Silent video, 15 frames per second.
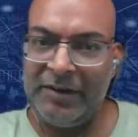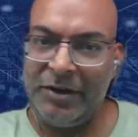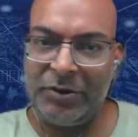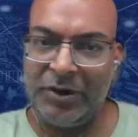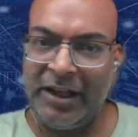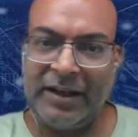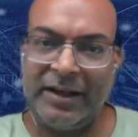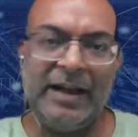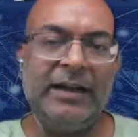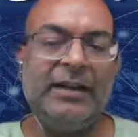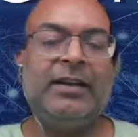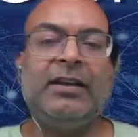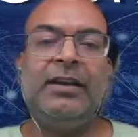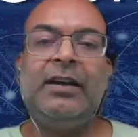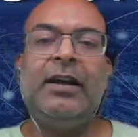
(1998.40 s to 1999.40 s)
Even today,
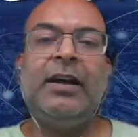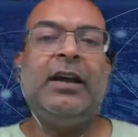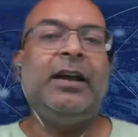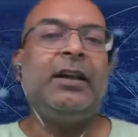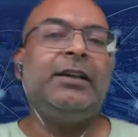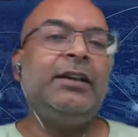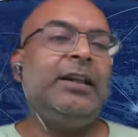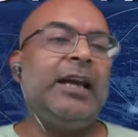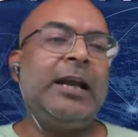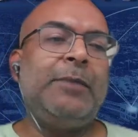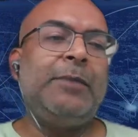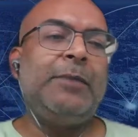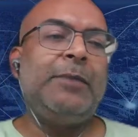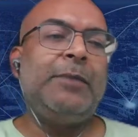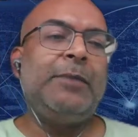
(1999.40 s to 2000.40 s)
right?
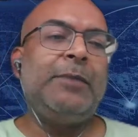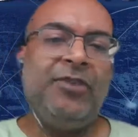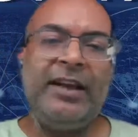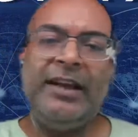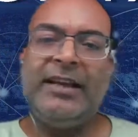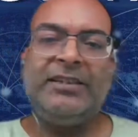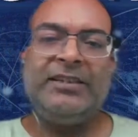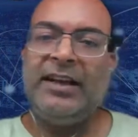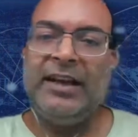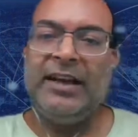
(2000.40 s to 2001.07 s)
There may be various